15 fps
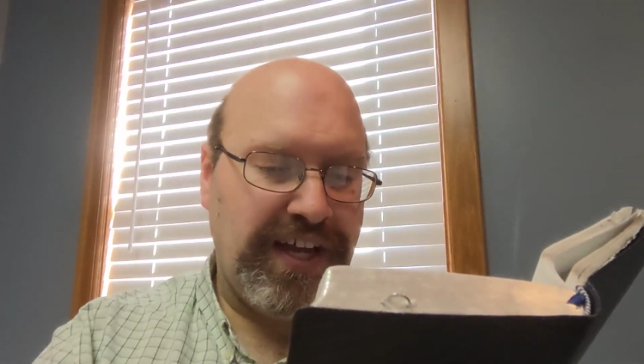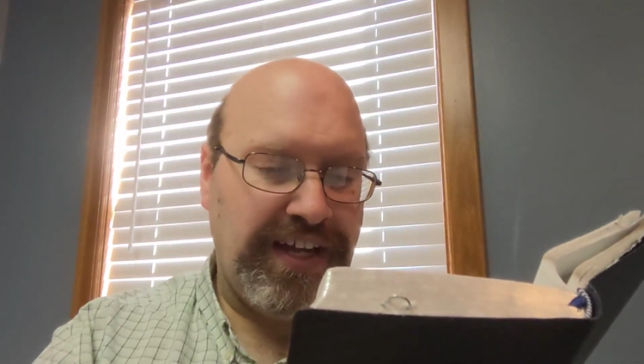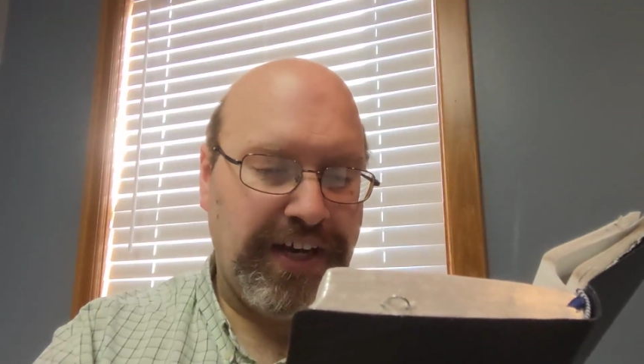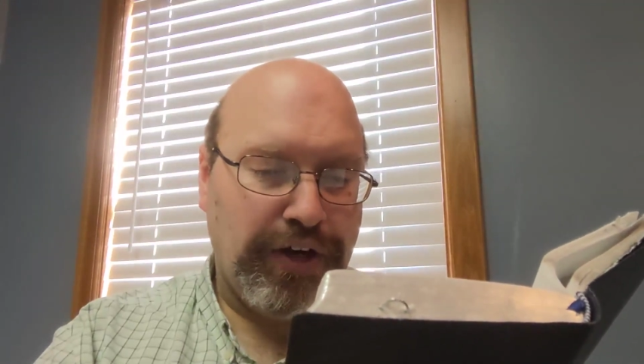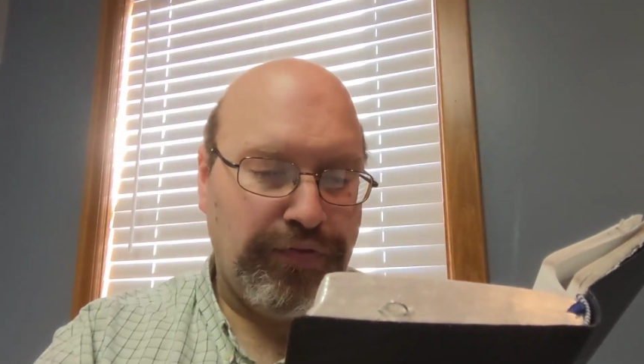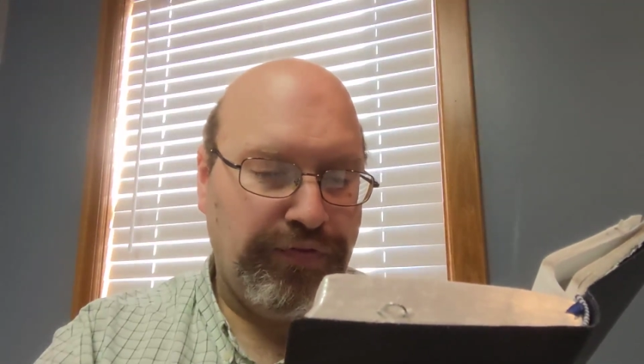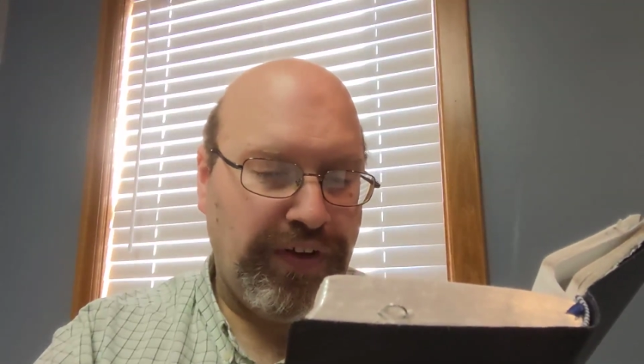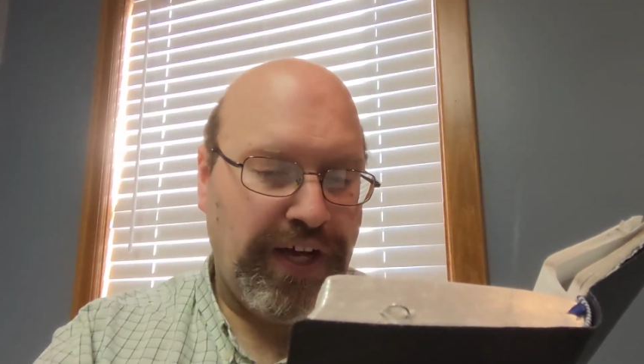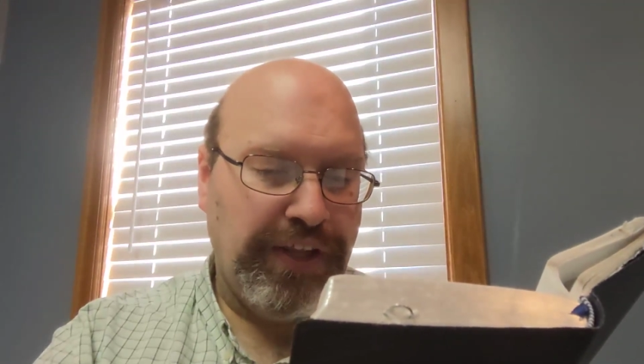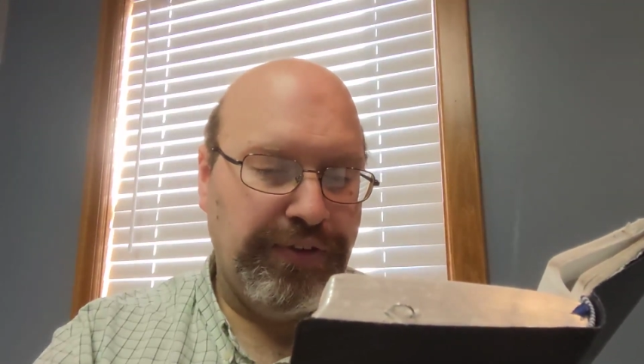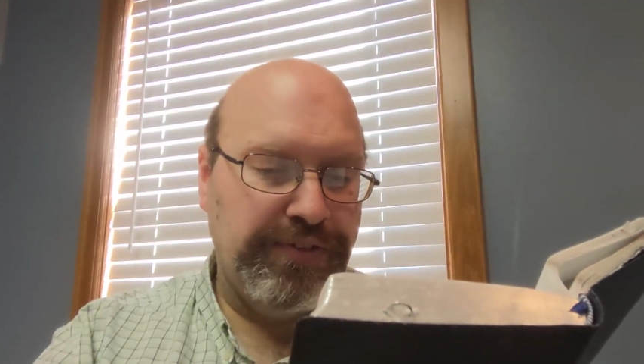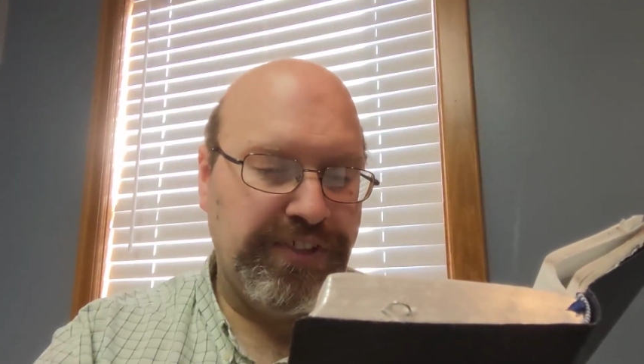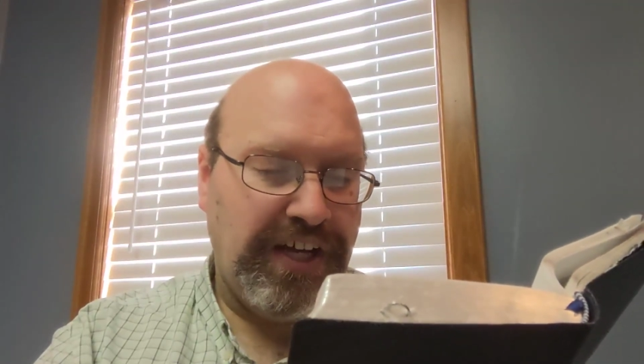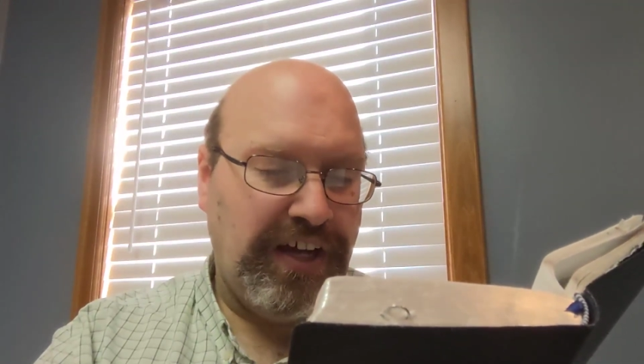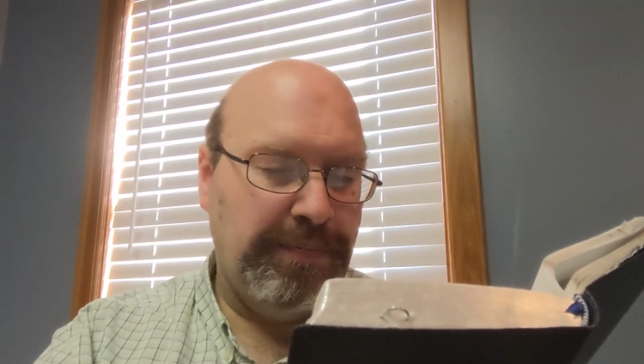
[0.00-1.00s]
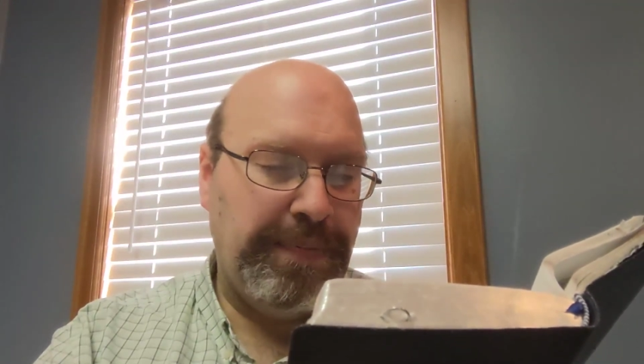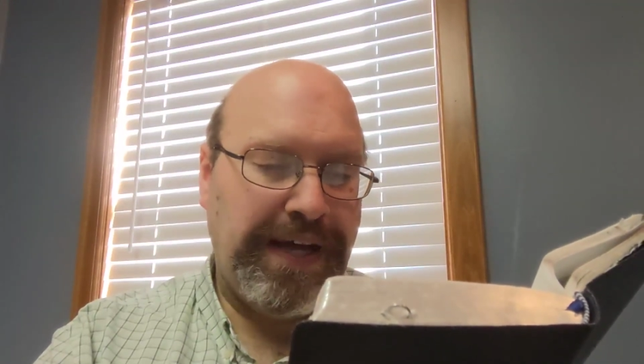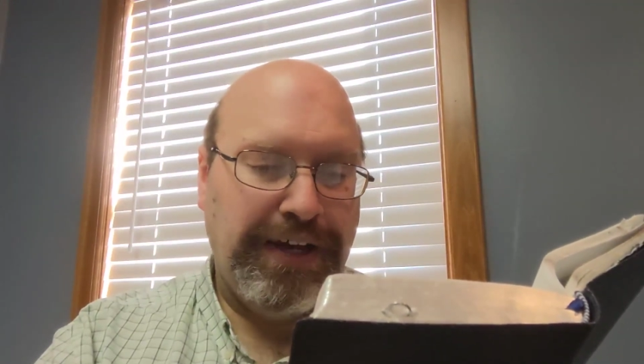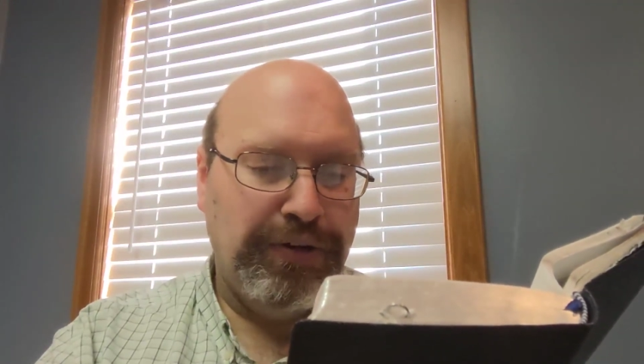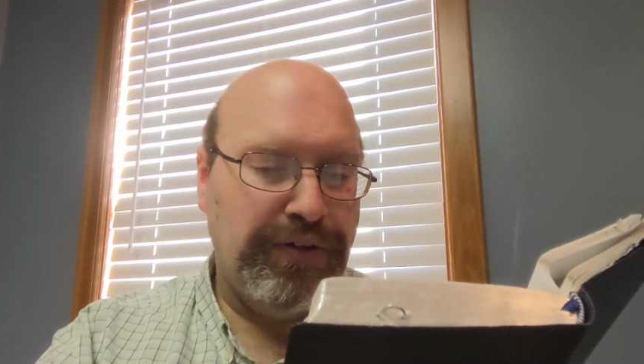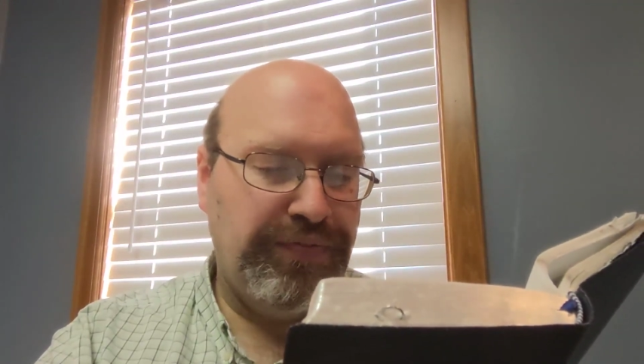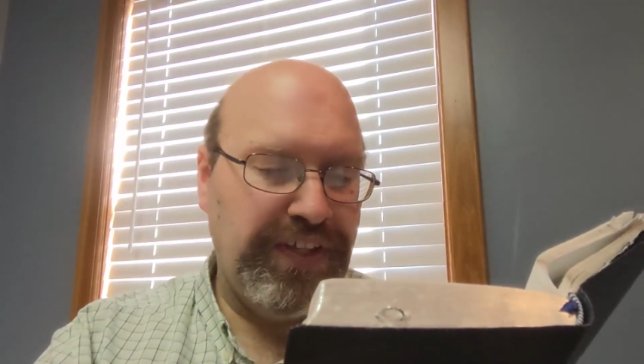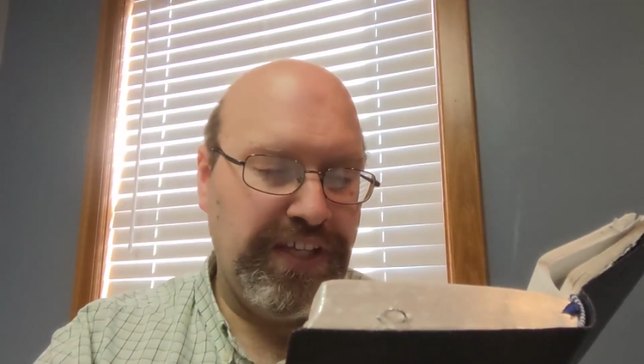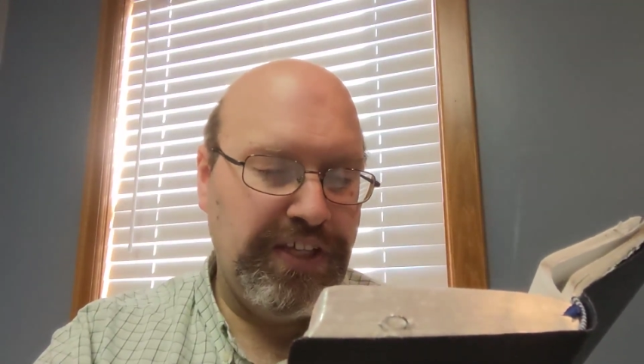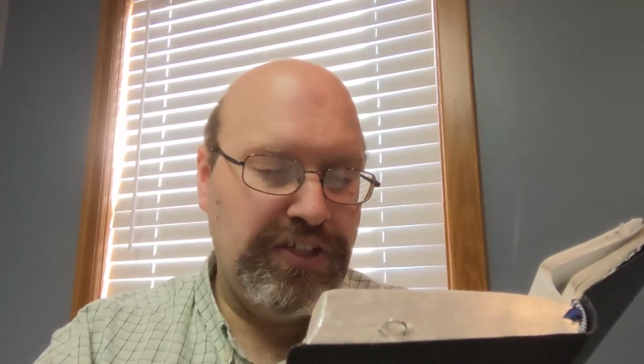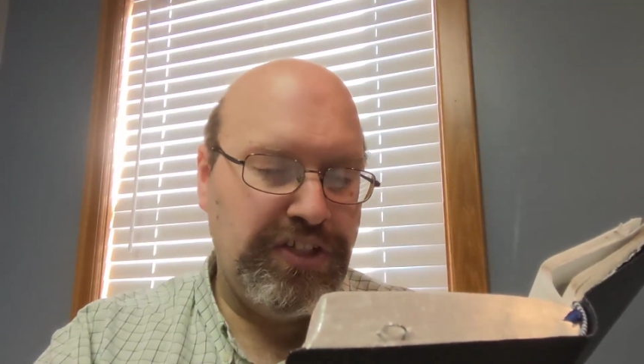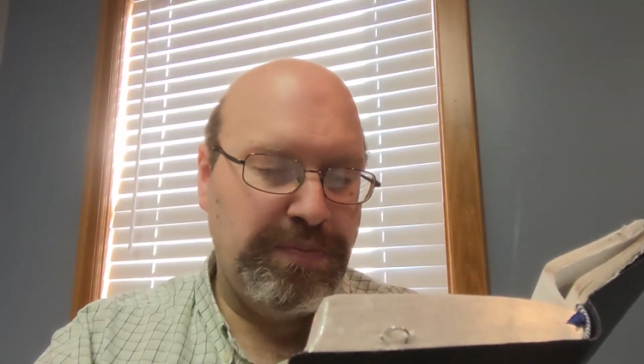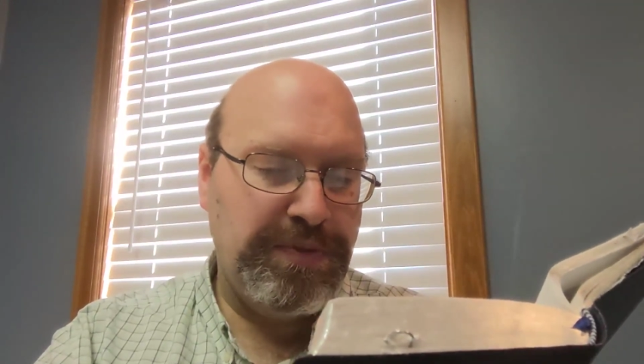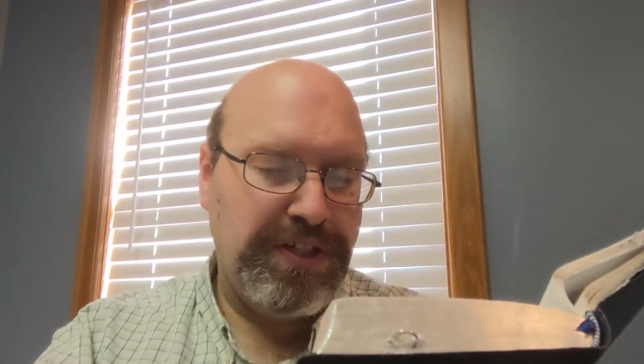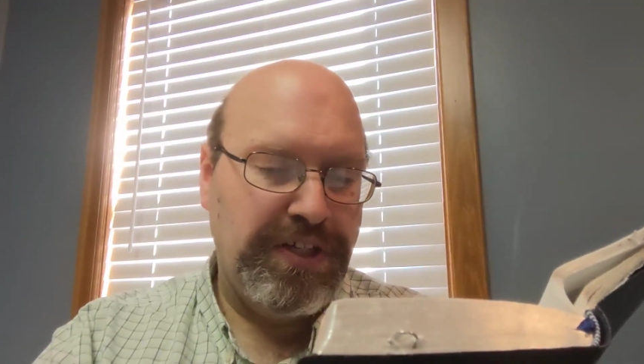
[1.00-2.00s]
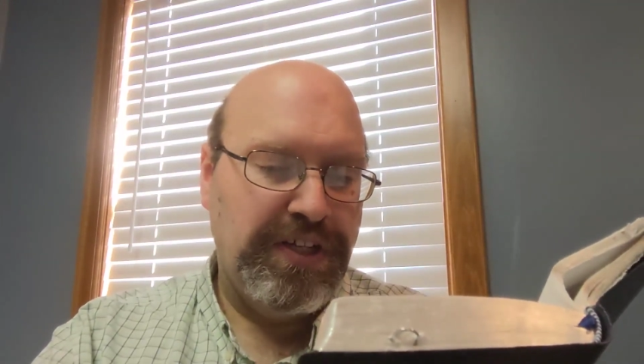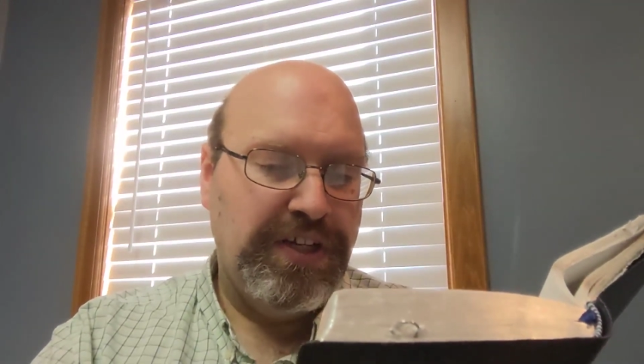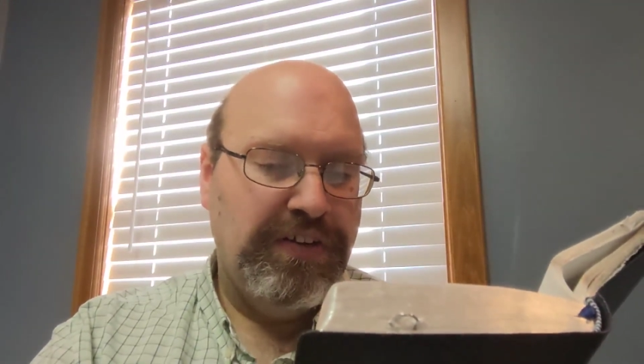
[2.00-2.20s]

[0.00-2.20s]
and our fathers up out of Egypt